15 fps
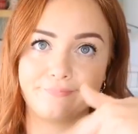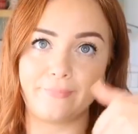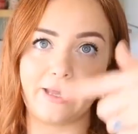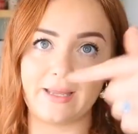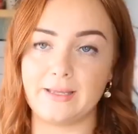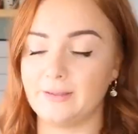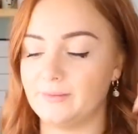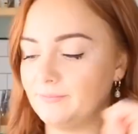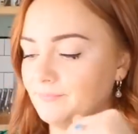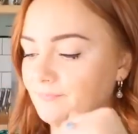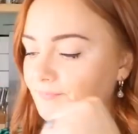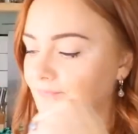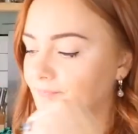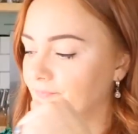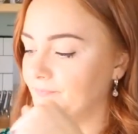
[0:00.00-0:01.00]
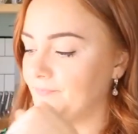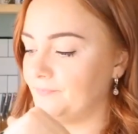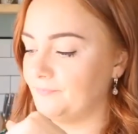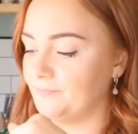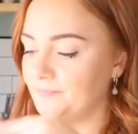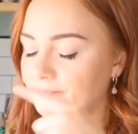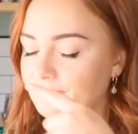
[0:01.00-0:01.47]
baking
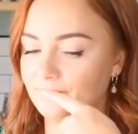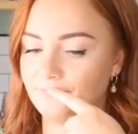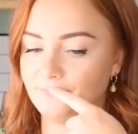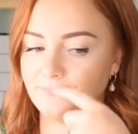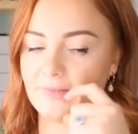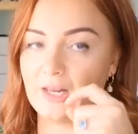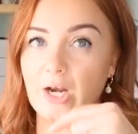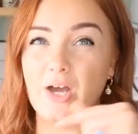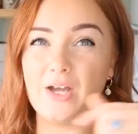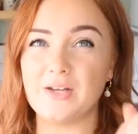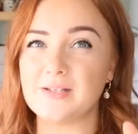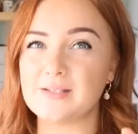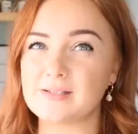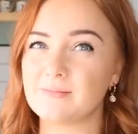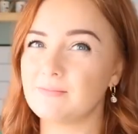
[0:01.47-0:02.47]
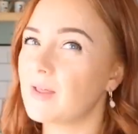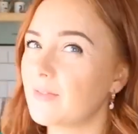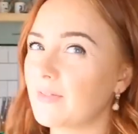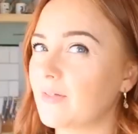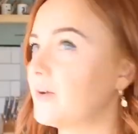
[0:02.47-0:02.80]
liners, I